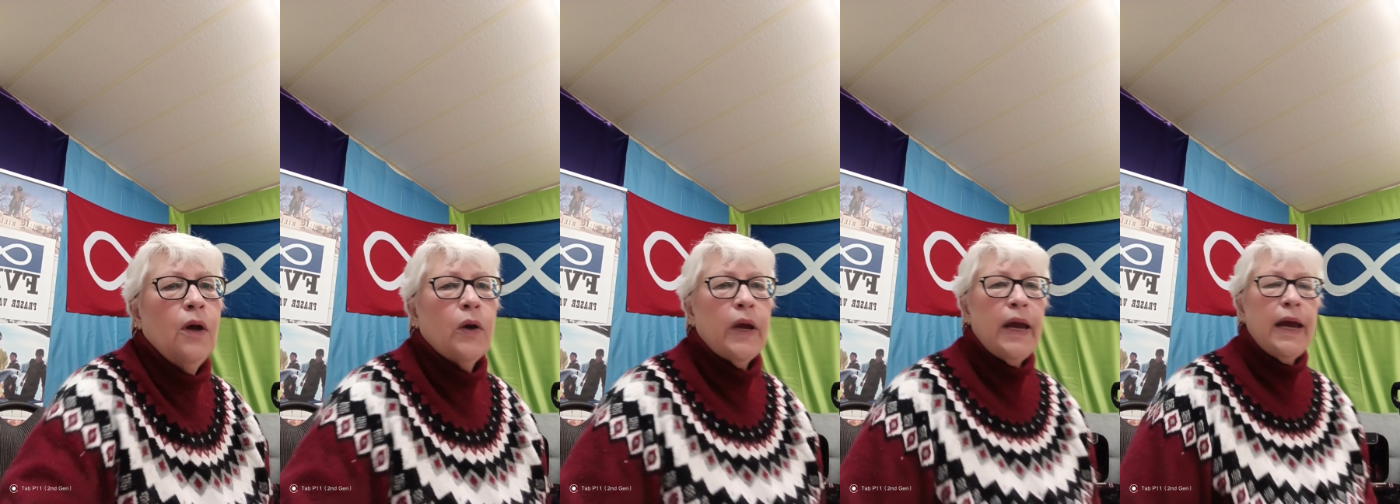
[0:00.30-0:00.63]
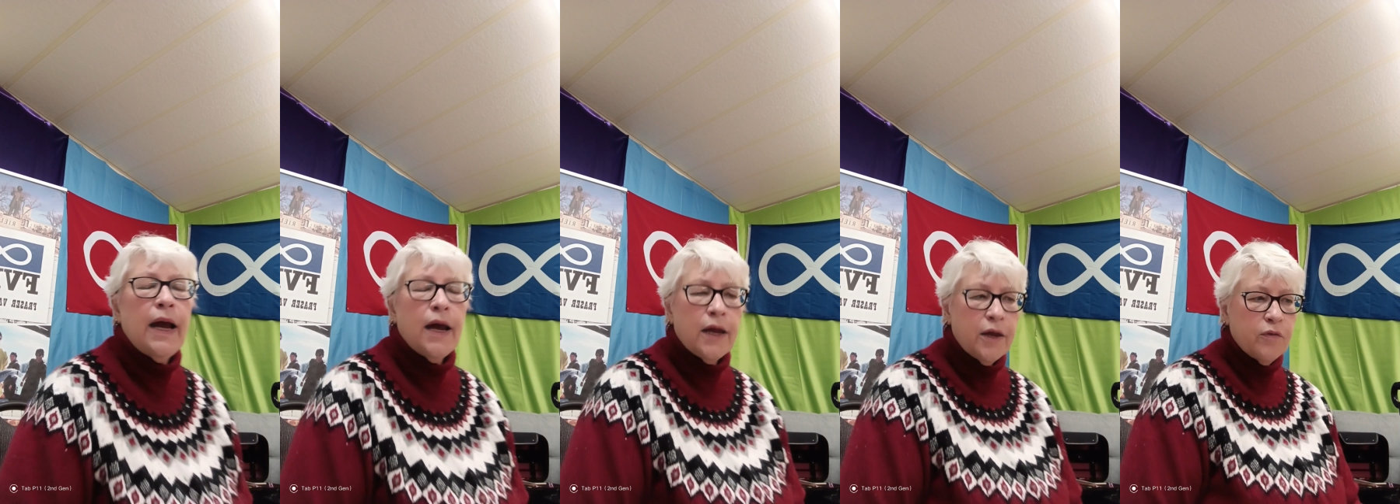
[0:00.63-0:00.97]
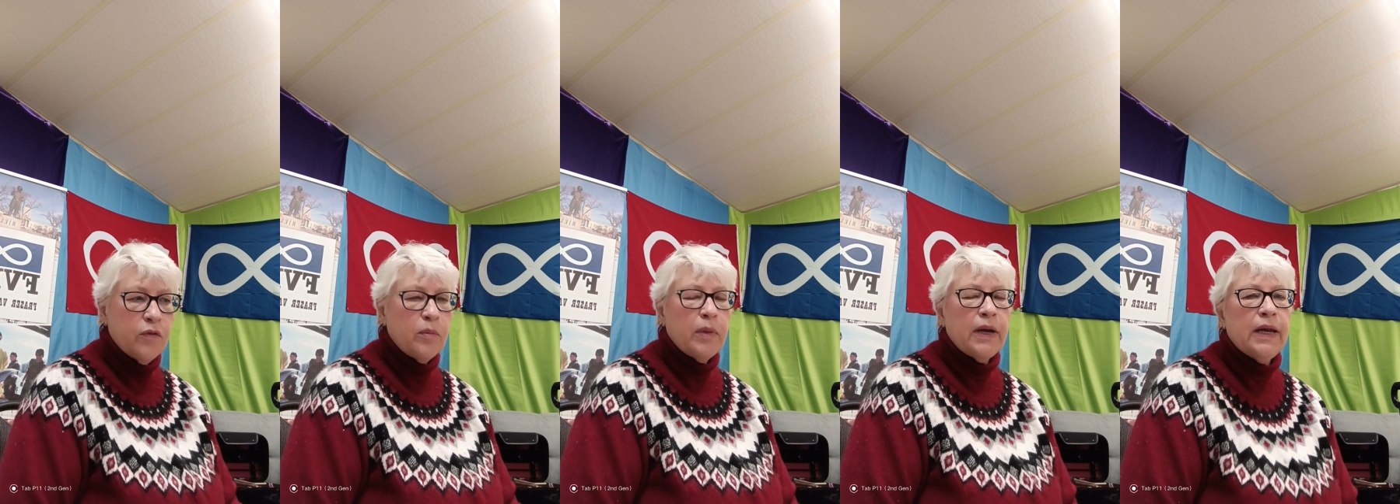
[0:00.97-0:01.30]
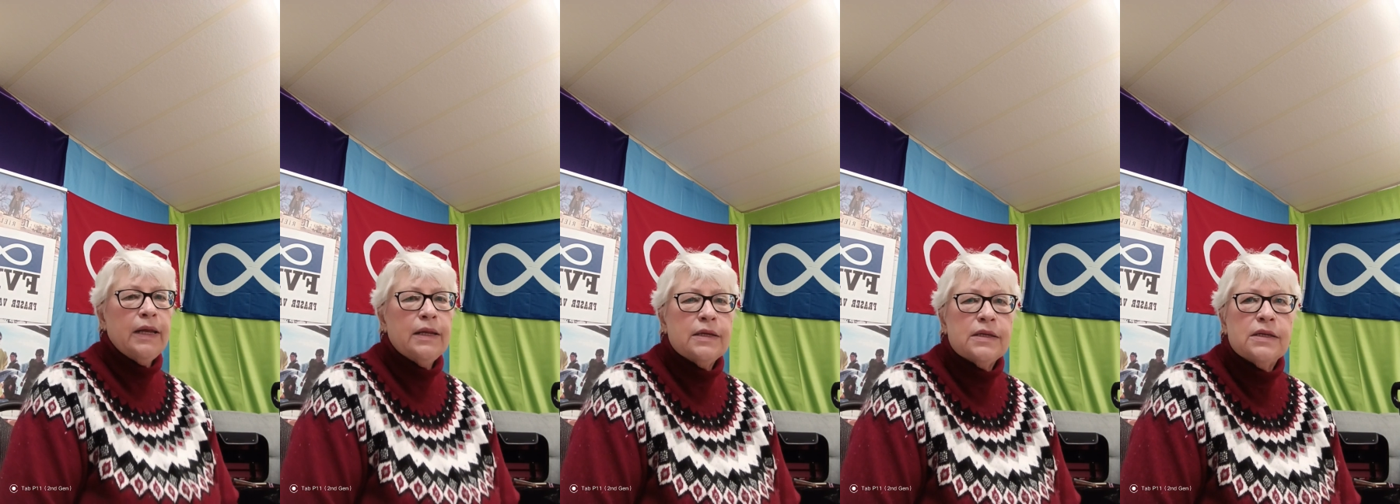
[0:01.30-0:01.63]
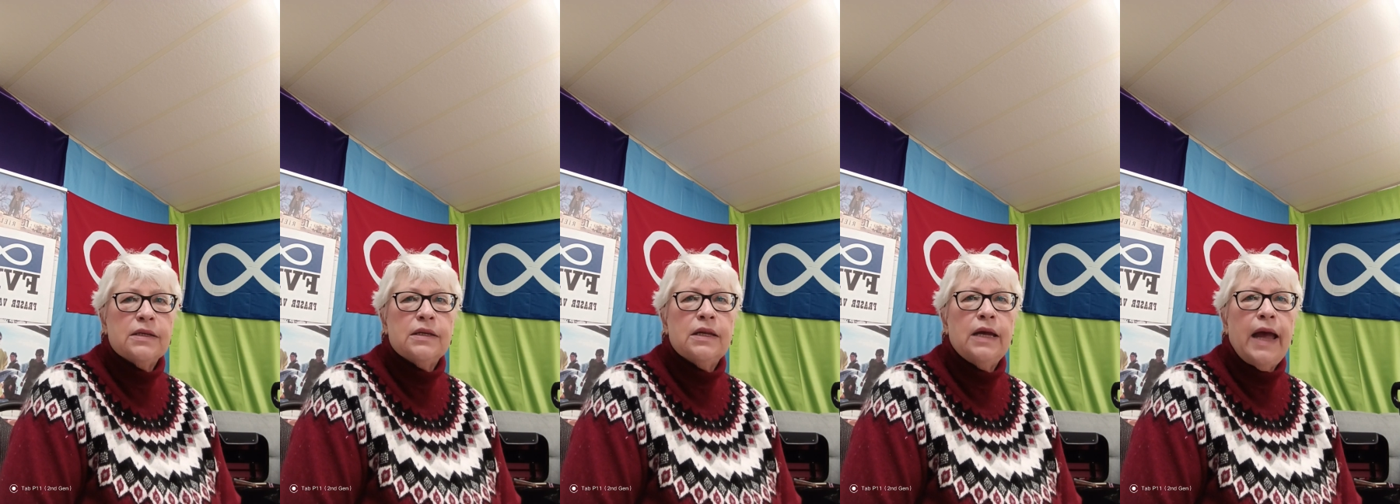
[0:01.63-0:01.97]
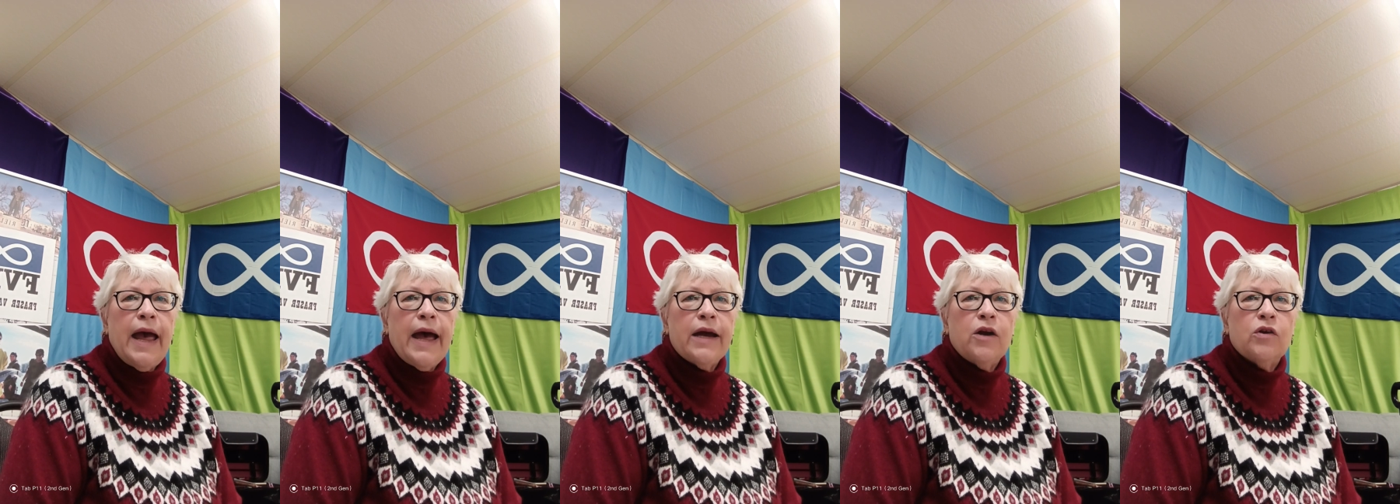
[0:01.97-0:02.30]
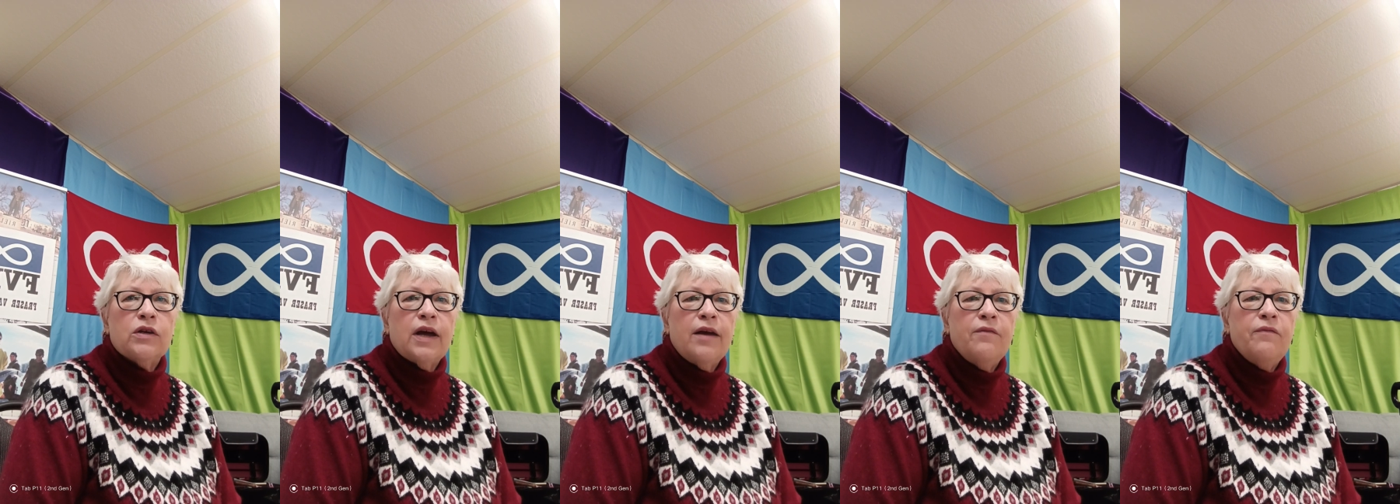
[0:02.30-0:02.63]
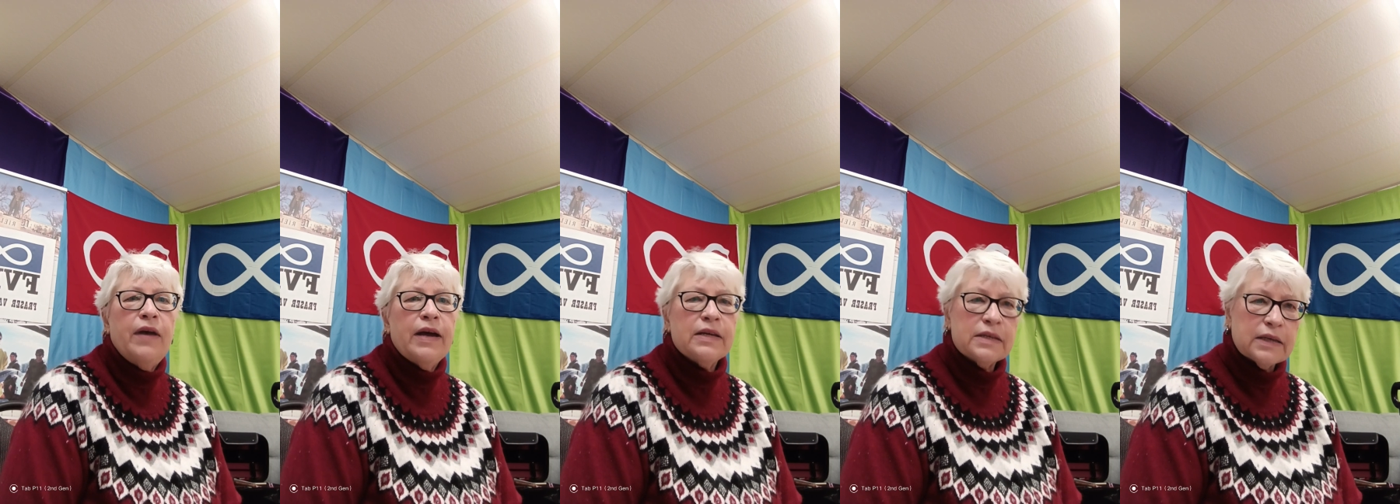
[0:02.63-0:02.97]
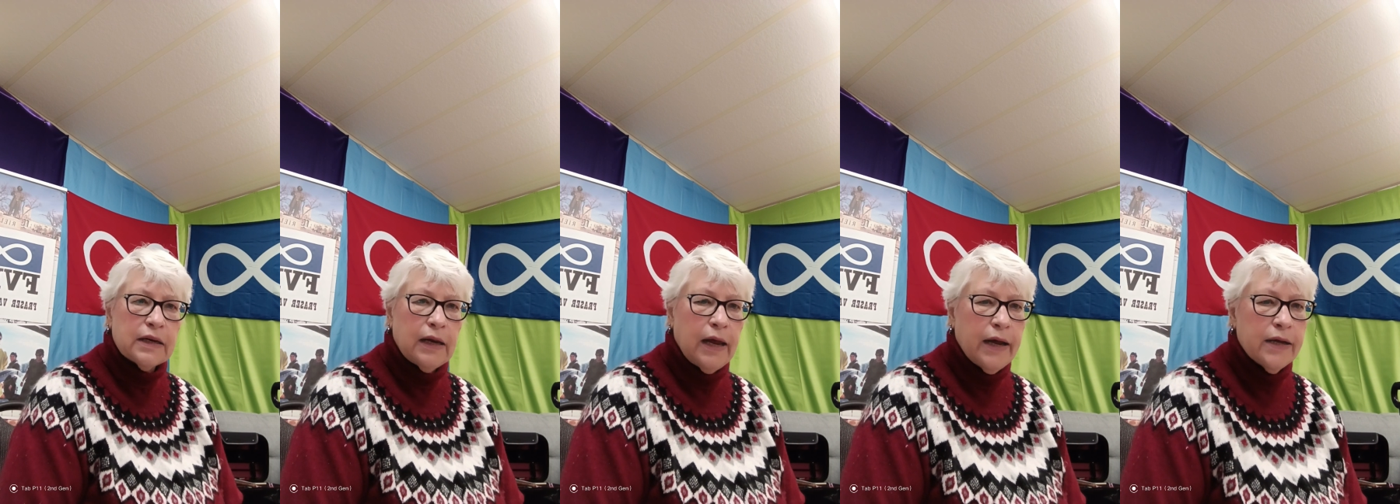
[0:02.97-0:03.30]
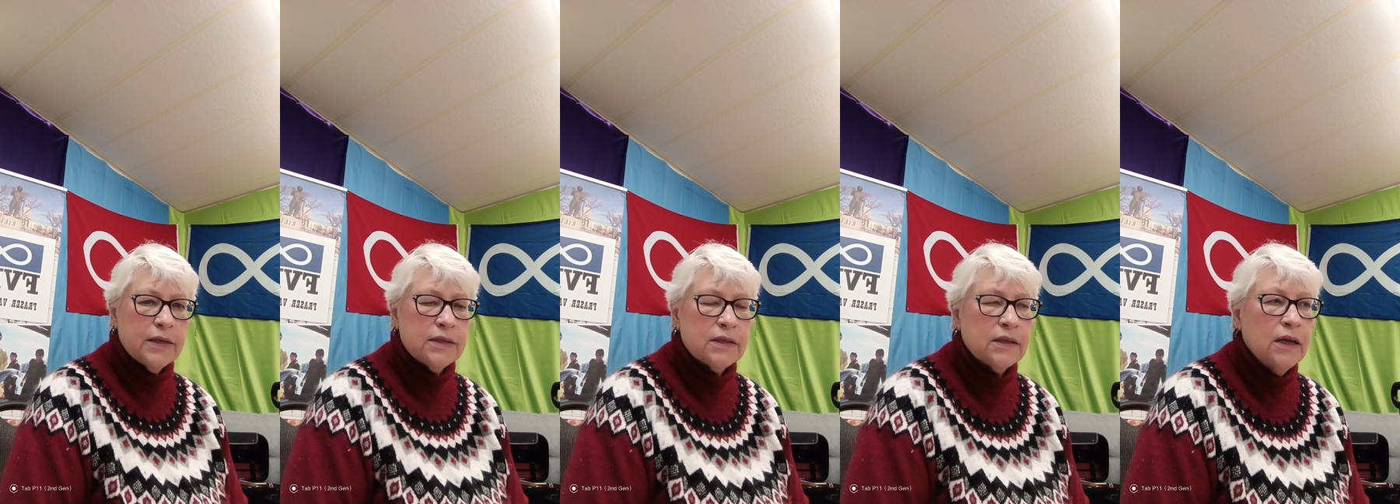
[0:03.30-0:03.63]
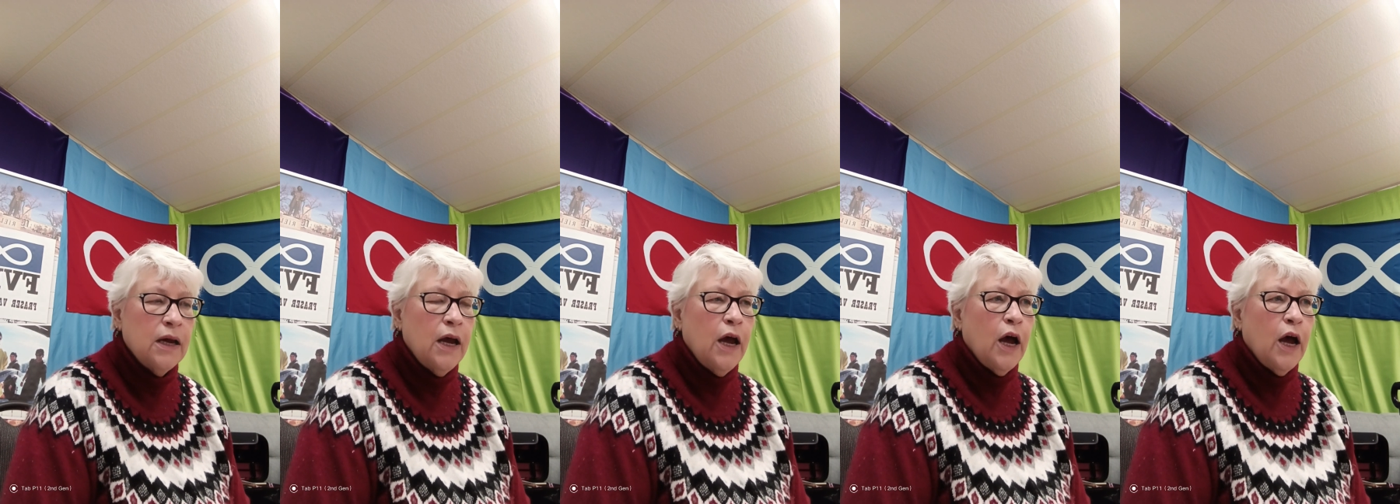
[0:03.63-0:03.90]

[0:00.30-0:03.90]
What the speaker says: Okay, hi everybody. This is the adult advanced class.